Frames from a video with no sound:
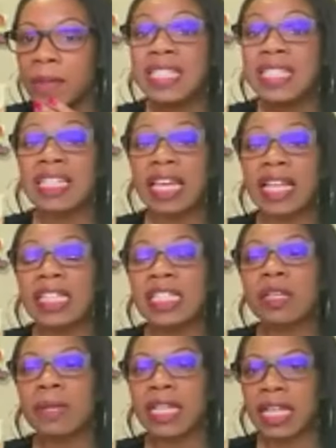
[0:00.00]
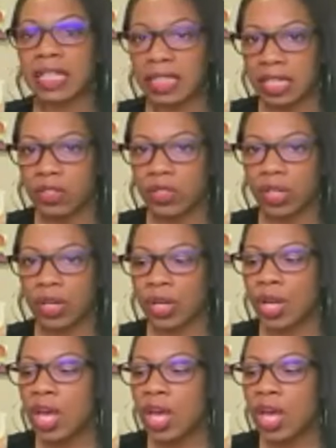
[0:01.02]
it's an intimate elixir